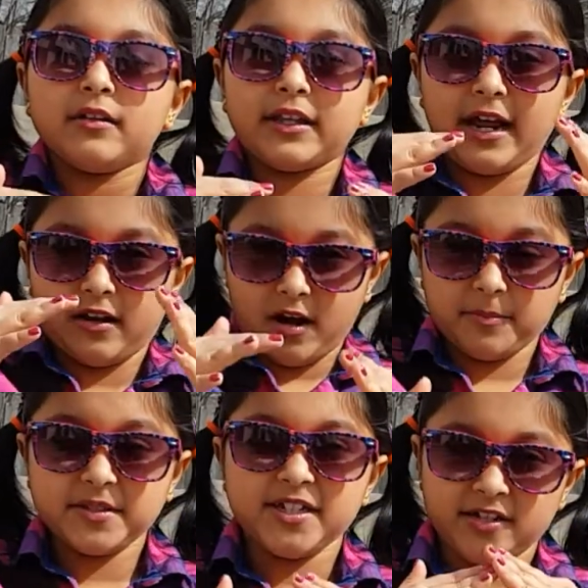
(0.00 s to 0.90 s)
that
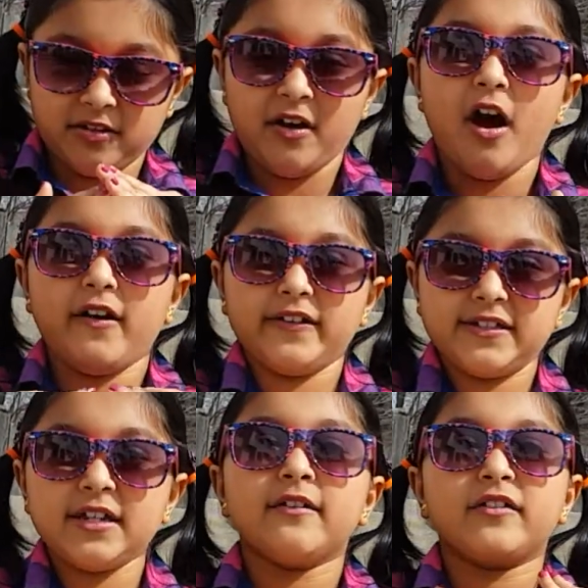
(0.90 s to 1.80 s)
comes to
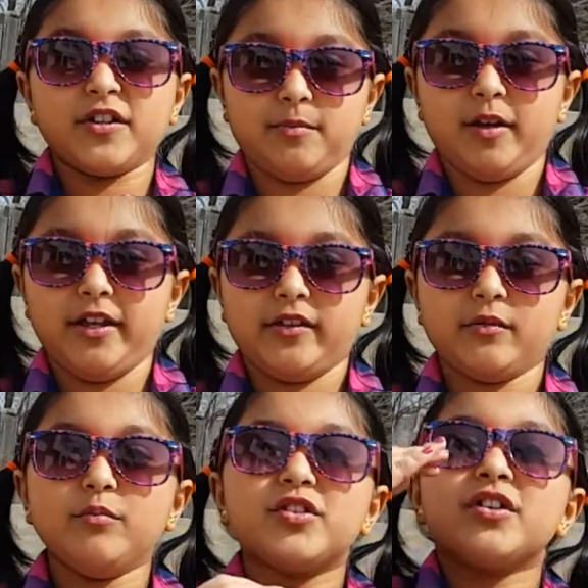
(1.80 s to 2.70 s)
us to breathe,
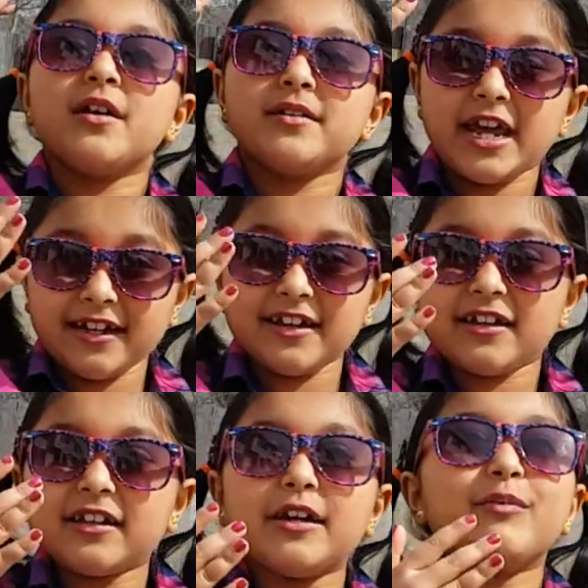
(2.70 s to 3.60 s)
which
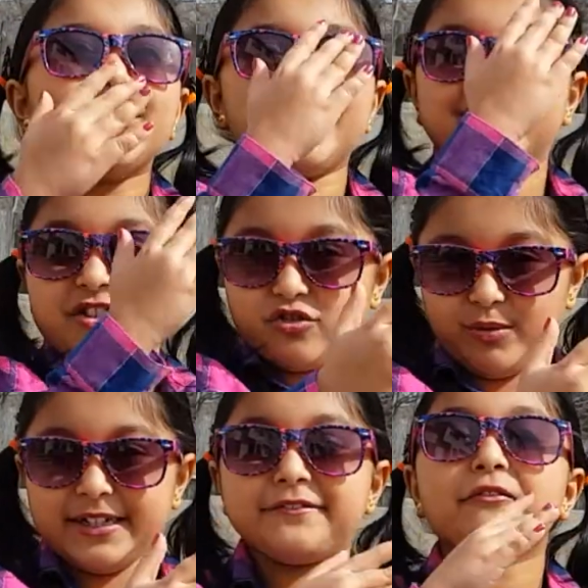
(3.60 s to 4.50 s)
technically reaches the
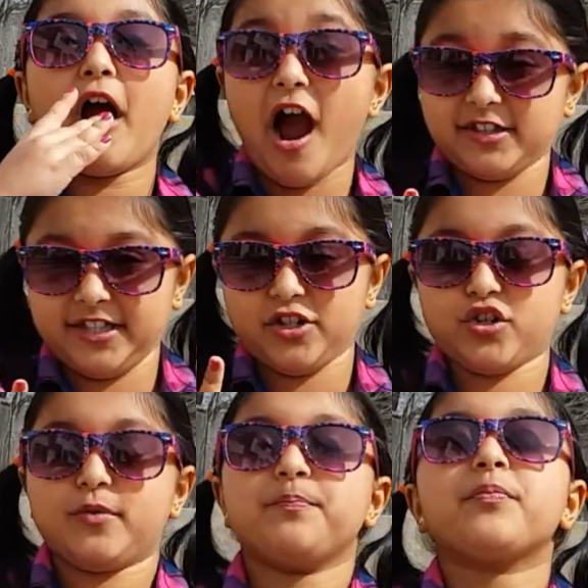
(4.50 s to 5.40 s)
trees for
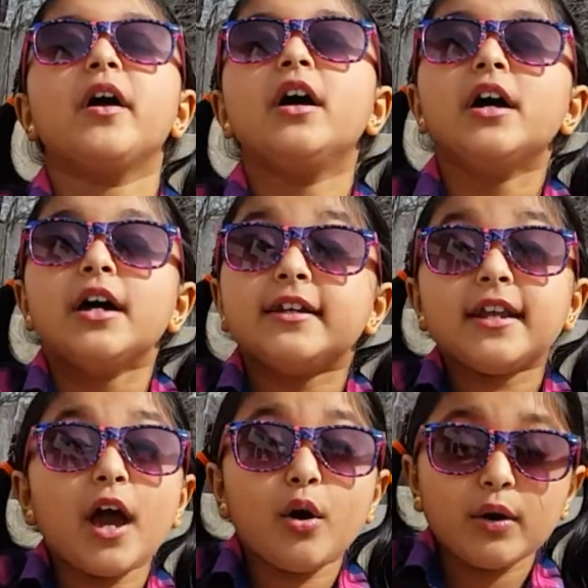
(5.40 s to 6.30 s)
oxygen.
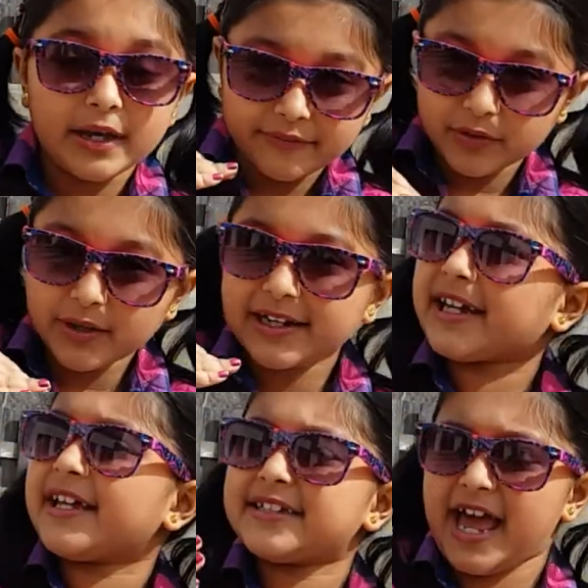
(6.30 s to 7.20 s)
Now, if you can
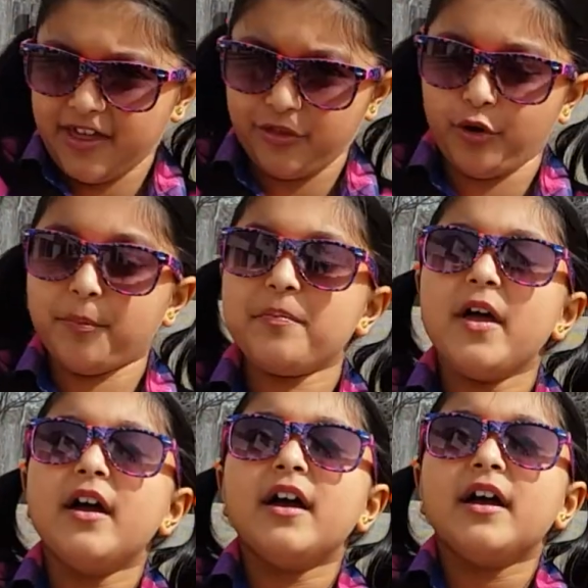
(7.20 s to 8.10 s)
guess ether
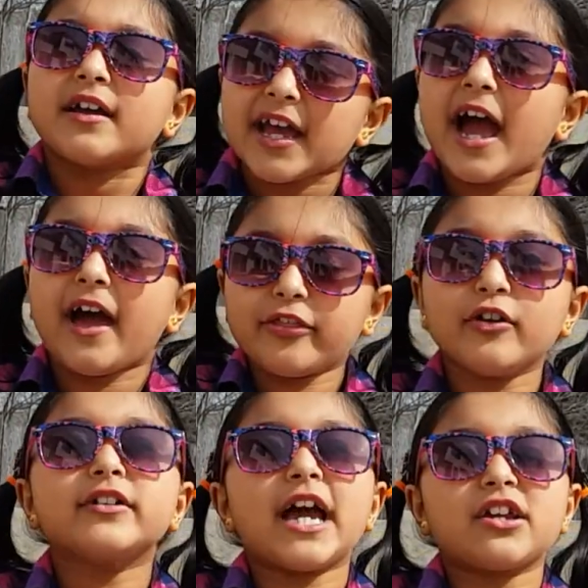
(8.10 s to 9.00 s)

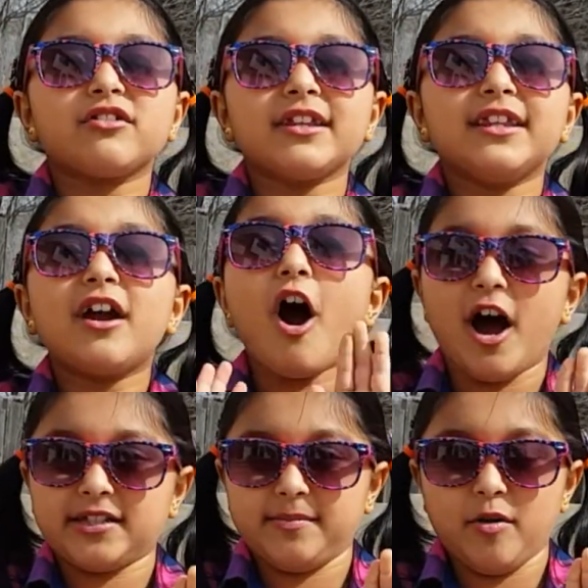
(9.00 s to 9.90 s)
is actually the
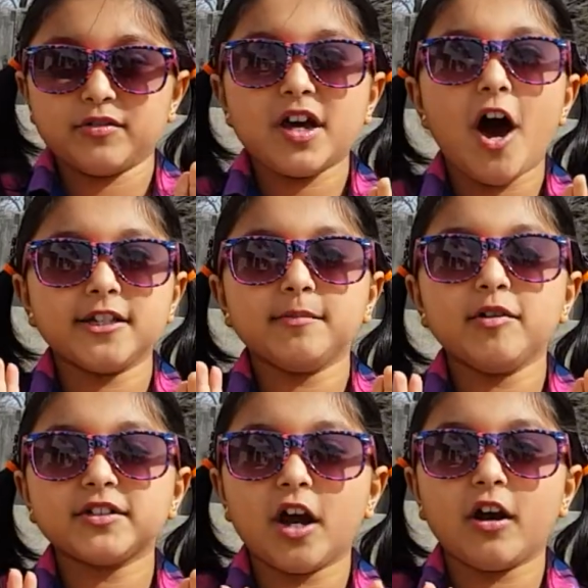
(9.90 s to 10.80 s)
cosmos.
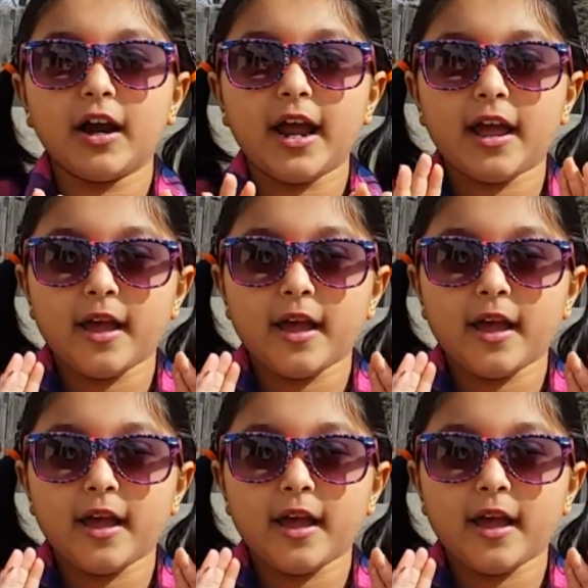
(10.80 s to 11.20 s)
Cosmos are